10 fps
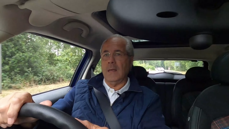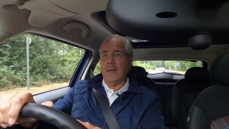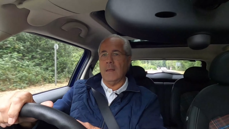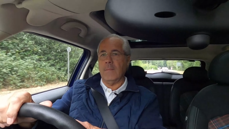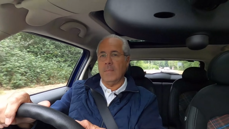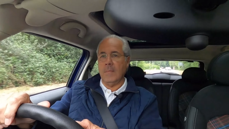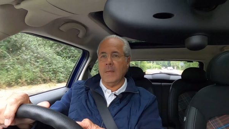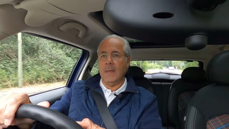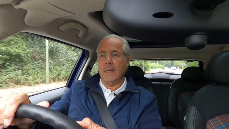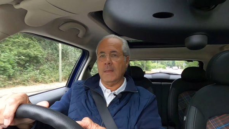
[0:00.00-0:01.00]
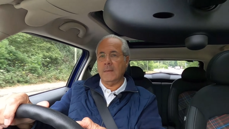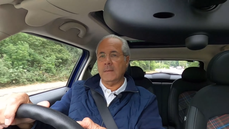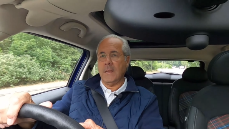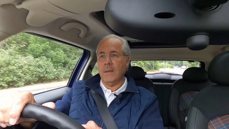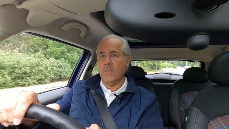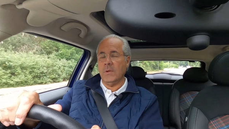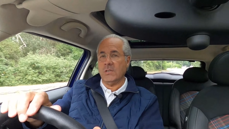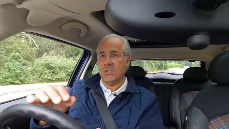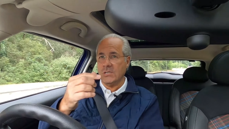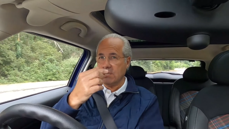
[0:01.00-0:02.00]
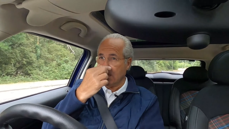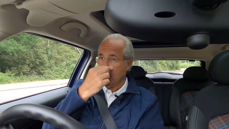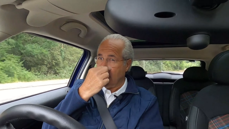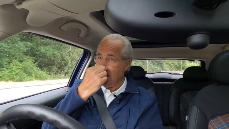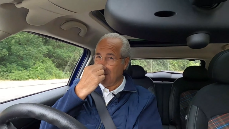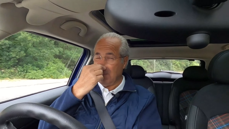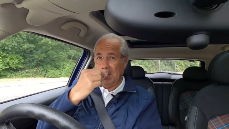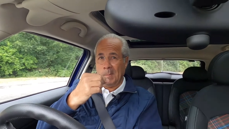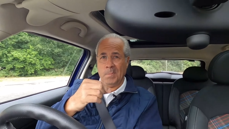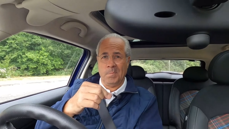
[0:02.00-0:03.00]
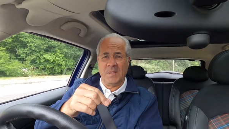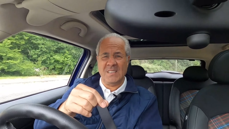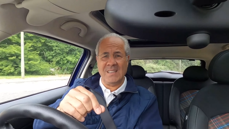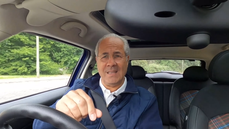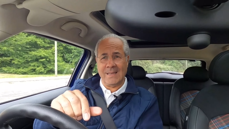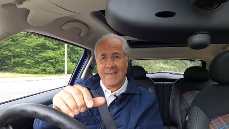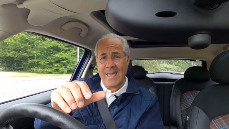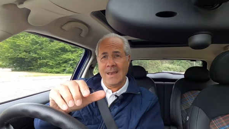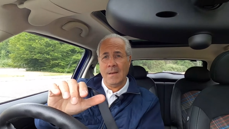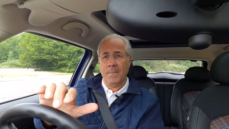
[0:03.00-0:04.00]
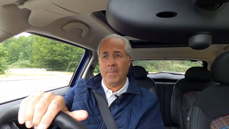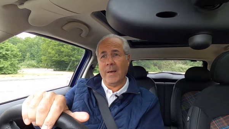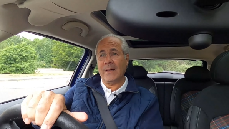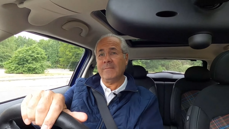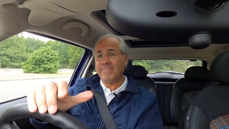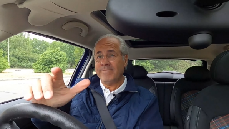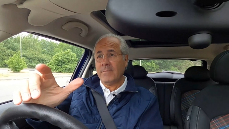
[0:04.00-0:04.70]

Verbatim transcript: um, and uh, which is a great pity again, but